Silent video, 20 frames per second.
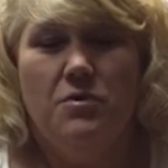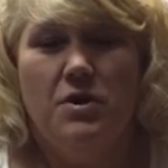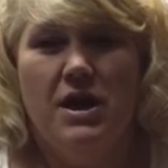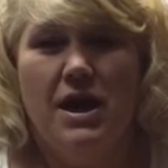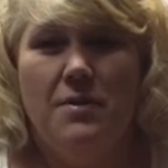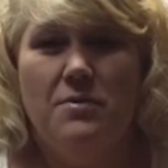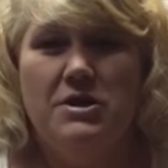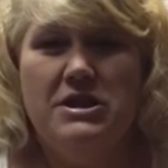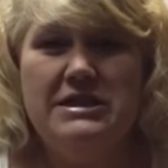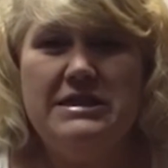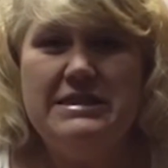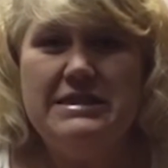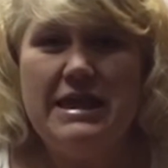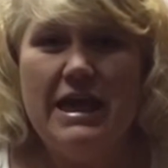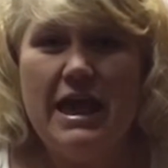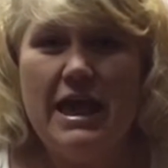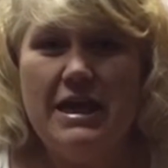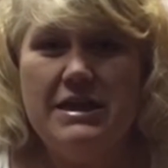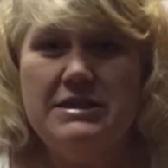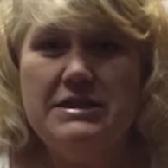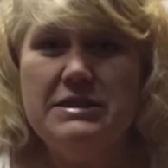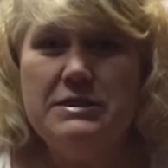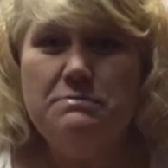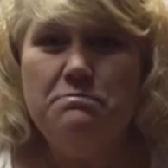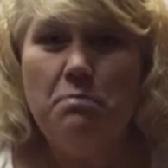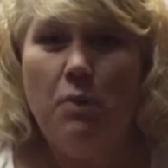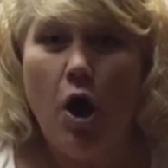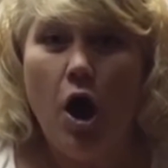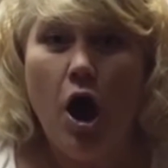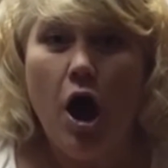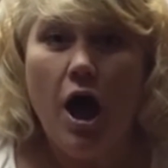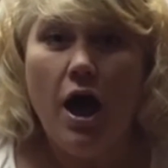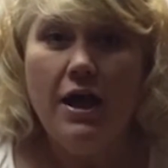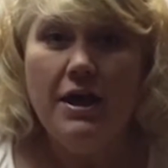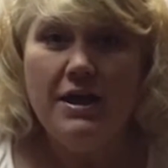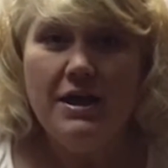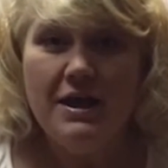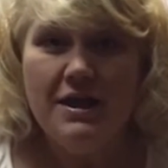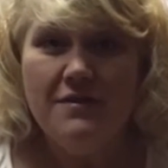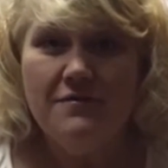what I want to say, a
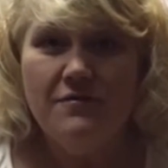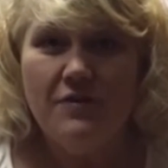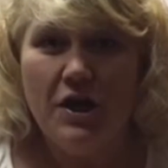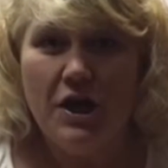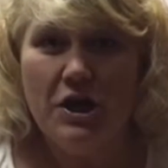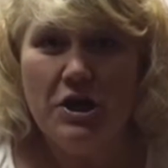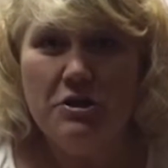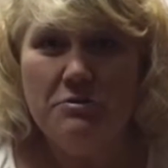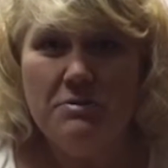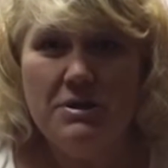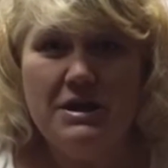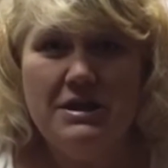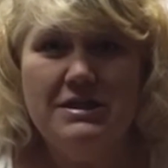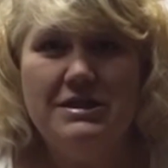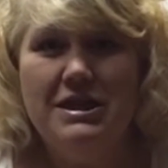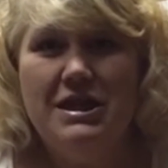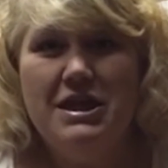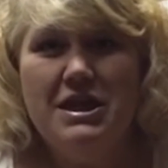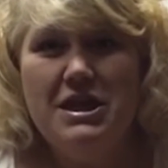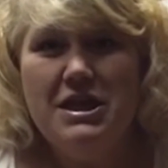spa environment,